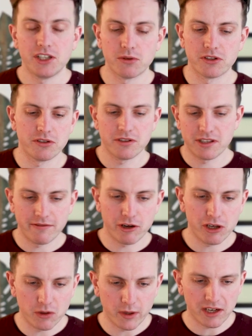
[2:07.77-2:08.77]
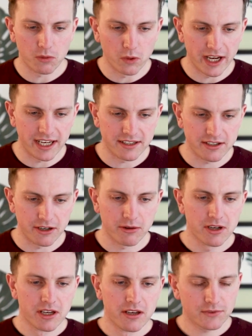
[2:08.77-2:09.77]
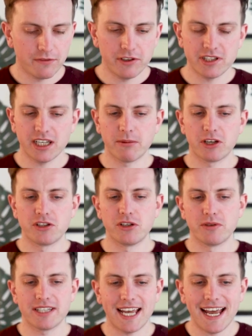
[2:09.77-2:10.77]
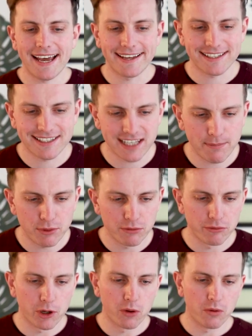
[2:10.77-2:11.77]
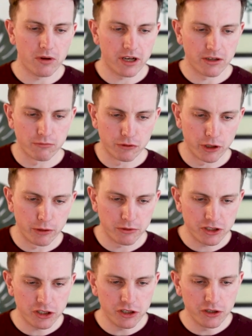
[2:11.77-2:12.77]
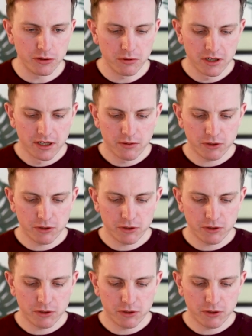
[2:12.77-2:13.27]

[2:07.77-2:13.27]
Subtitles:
And you want to do this in a very quick way. So the first thing I'm going to do is add a separate row on row two,